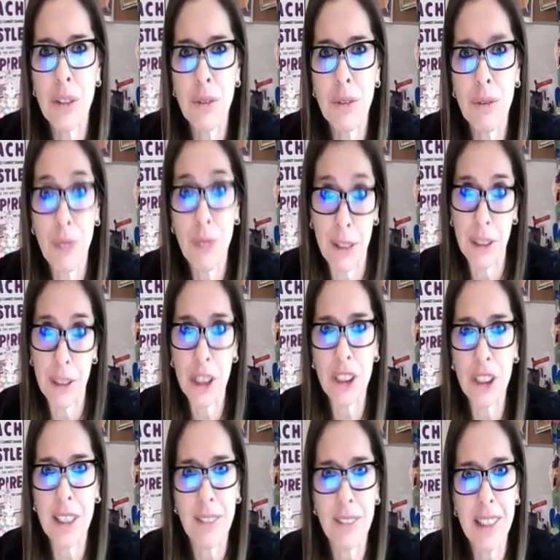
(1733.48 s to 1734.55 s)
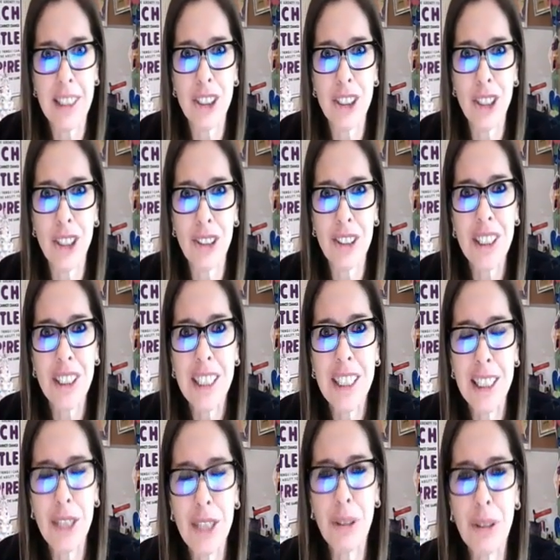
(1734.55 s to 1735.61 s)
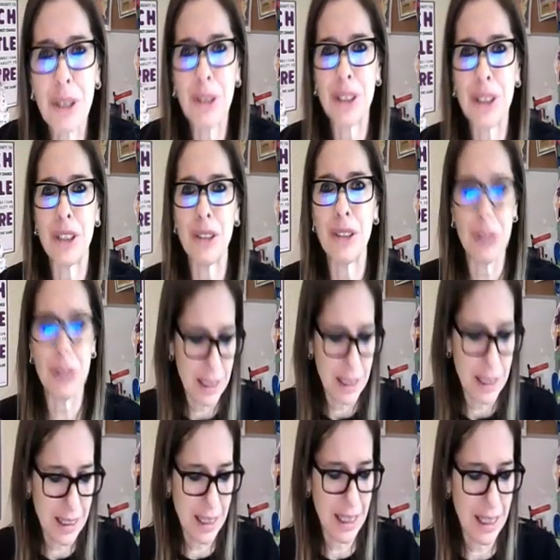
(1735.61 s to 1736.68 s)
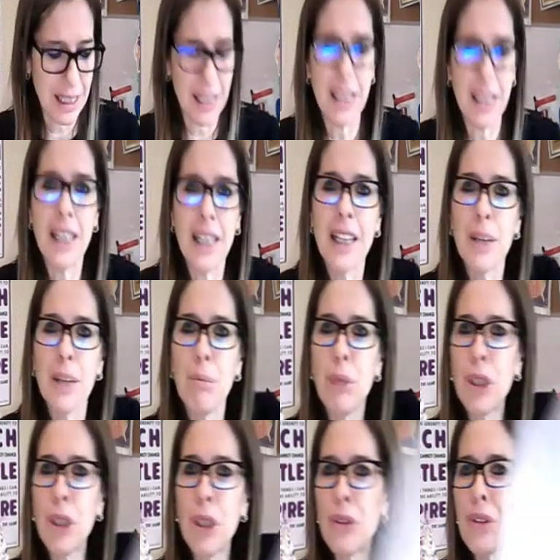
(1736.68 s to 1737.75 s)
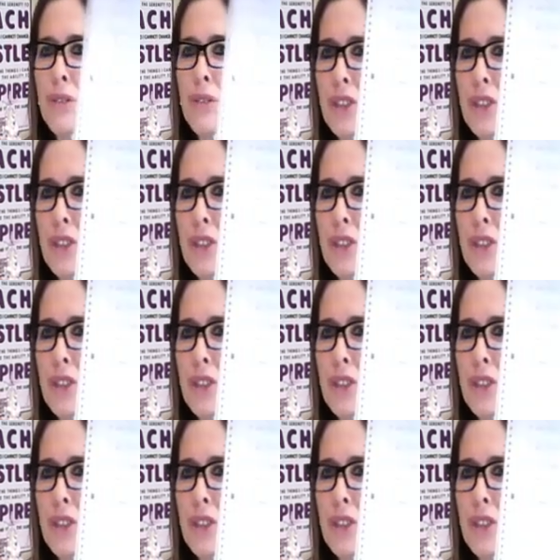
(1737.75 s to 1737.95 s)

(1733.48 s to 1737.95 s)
Foundations Evidence Journal, you are going to take a beautiful